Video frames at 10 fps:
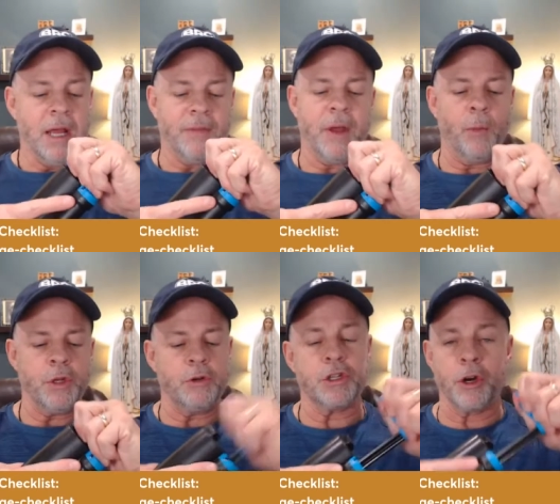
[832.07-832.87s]
Then
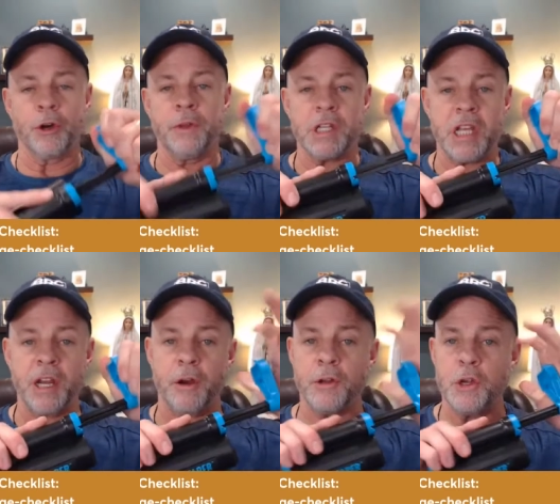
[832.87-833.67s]
when you turn this
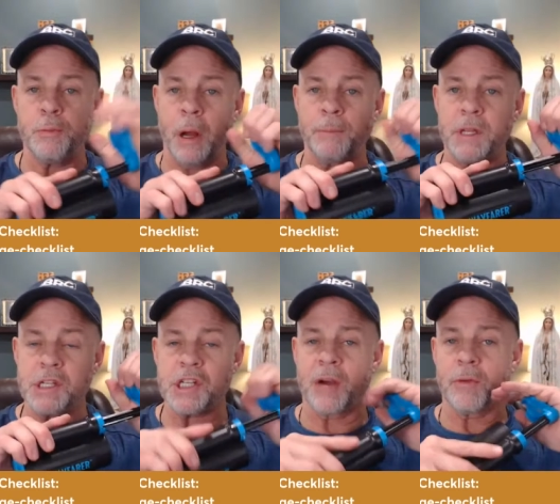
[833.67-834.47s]
here and you pump
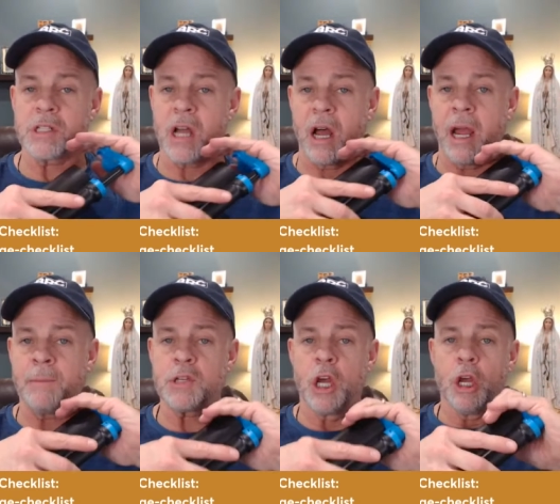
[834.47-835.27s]
this several
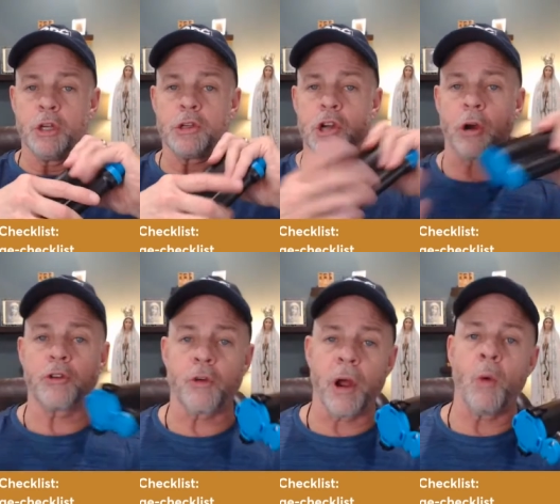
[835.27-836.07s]
times, you start
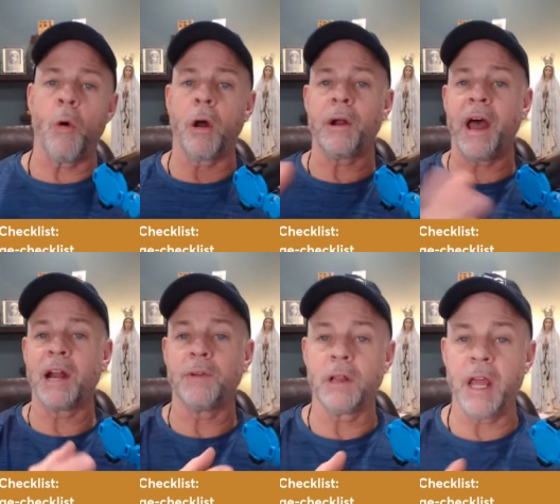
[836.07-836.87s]
drawing water out
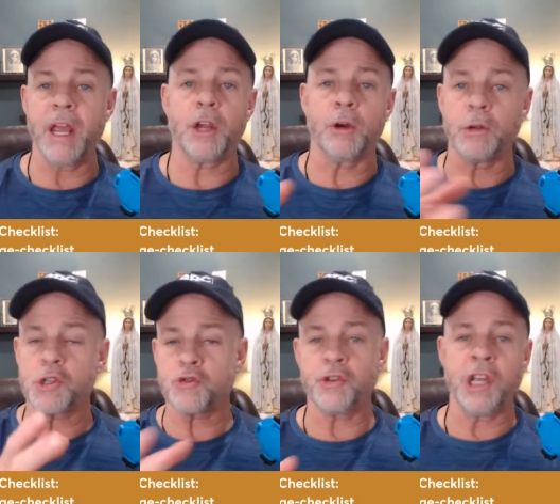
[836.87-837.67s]
of a lake or a
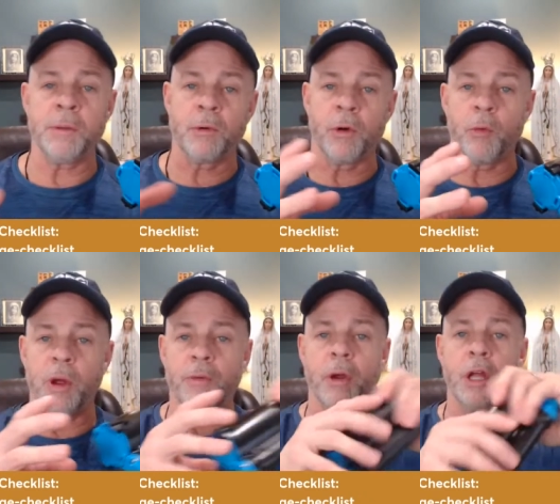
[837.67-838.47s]
stream or a
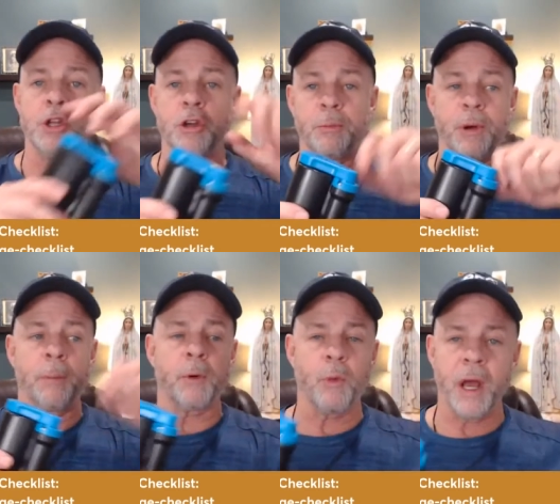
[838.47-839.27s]
river, and you can
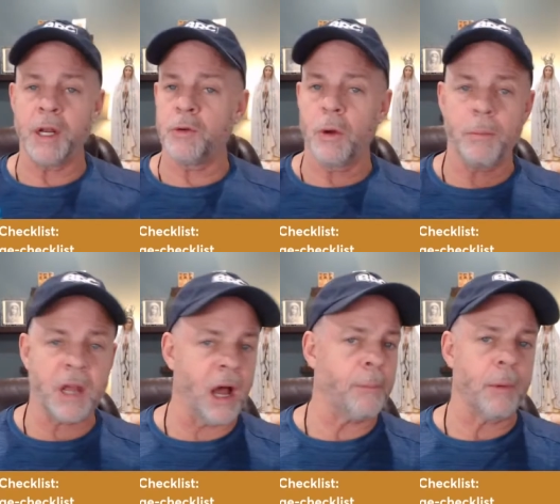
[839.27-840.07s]
pump it right into a
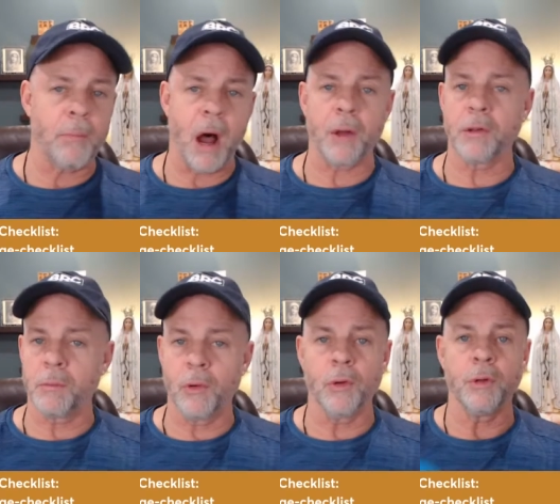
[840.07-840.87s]
cup, a bottle, a
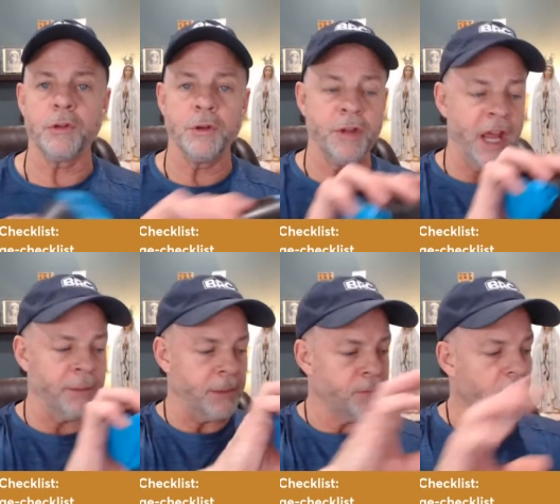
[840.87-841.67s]
bowl, you
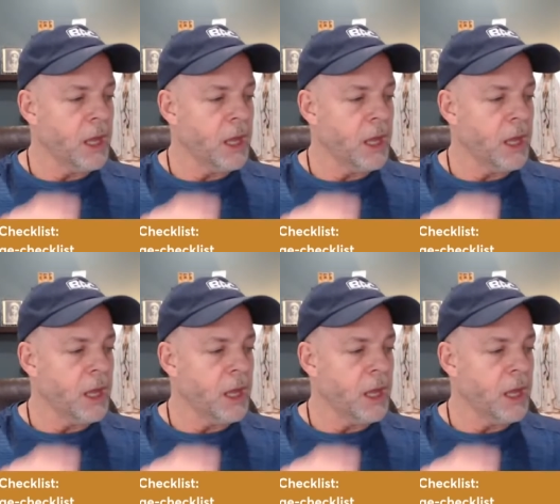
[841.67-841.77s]
name it.